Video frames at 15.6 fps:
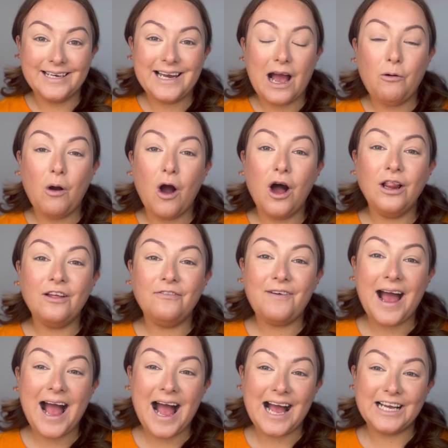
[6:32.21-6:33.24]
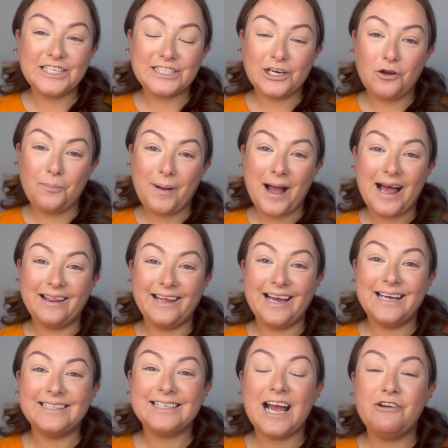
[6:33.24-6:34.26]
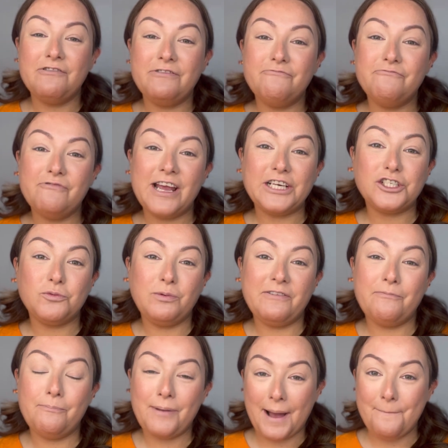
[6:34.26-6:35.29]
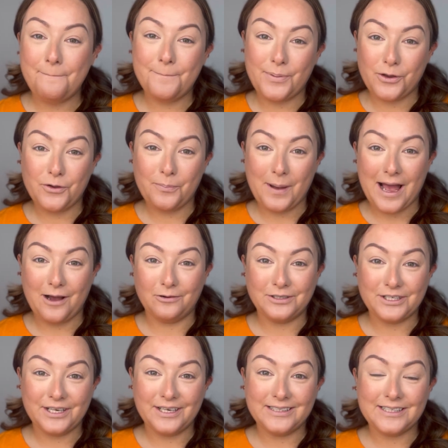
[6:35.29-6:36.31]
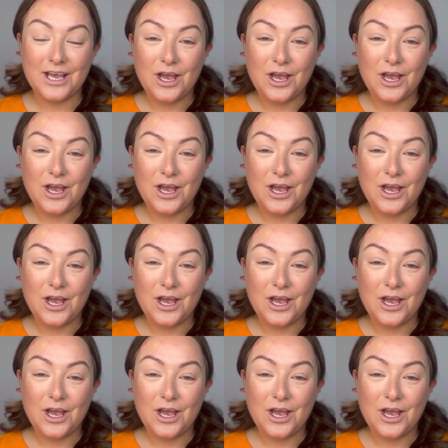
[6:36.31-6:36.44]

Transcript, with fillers: Now, all of our eyeshadow palettes are enriched with bamboo powders,